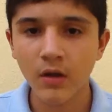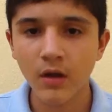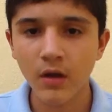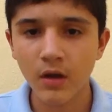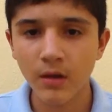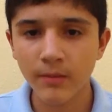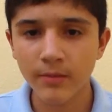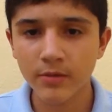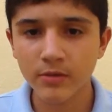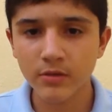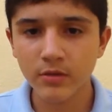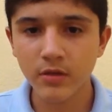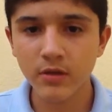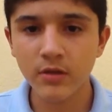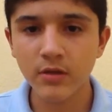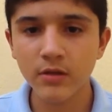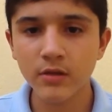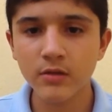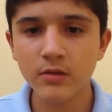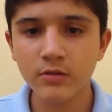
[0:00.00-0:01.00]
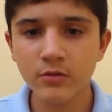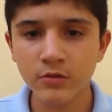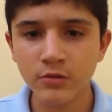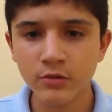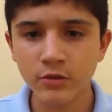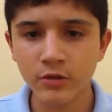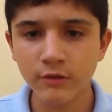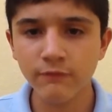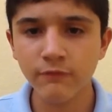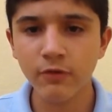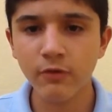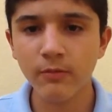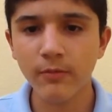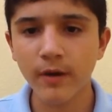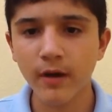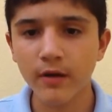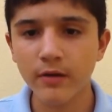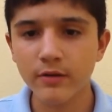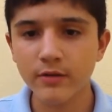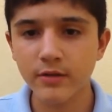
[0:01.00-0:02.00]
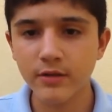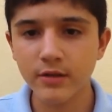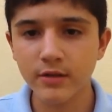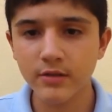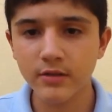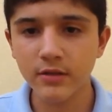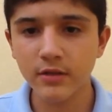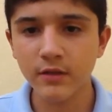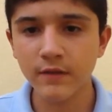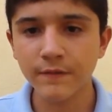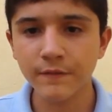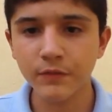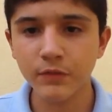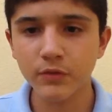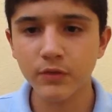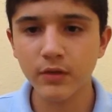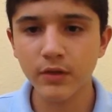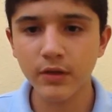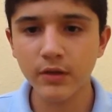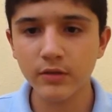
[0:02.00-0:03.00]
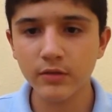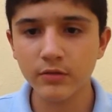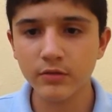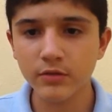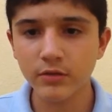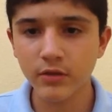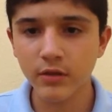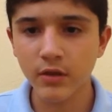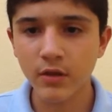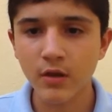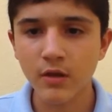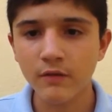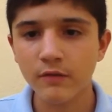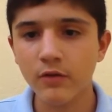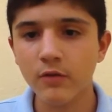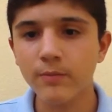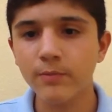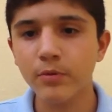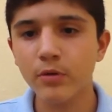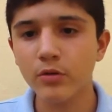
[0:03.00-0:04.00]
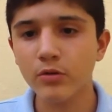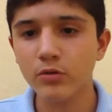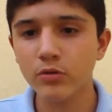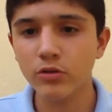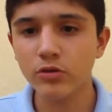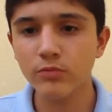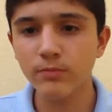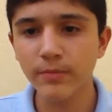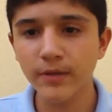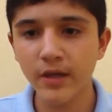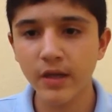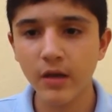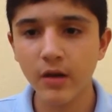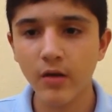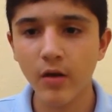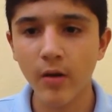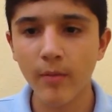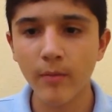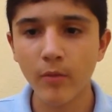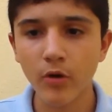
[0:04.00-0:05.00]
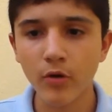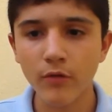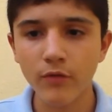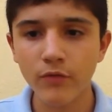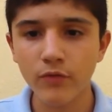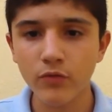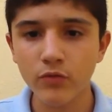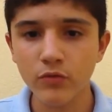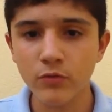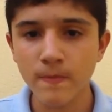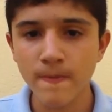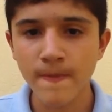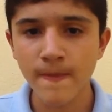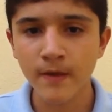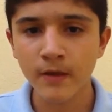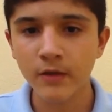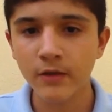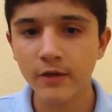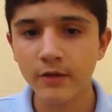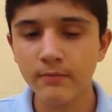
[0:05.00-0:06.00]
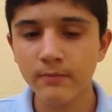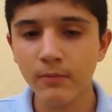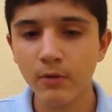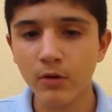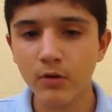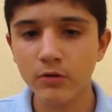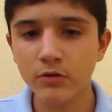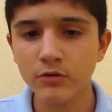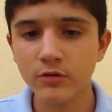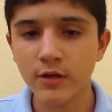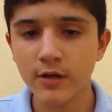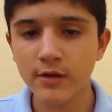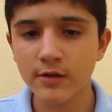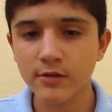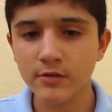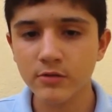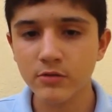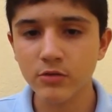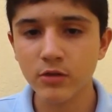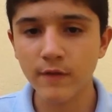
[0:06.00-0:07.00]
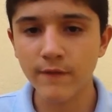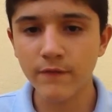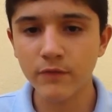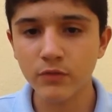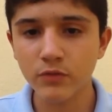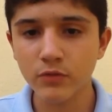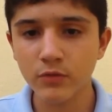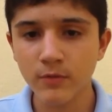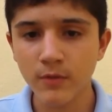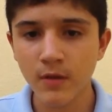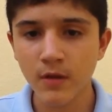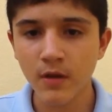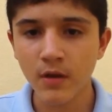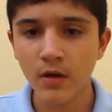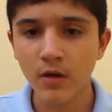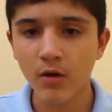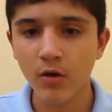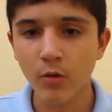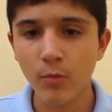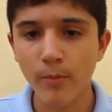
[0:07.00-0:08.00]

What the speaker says: Chemistry is used for many things in food industry, from produce bigger and more food, give more taste to the food, or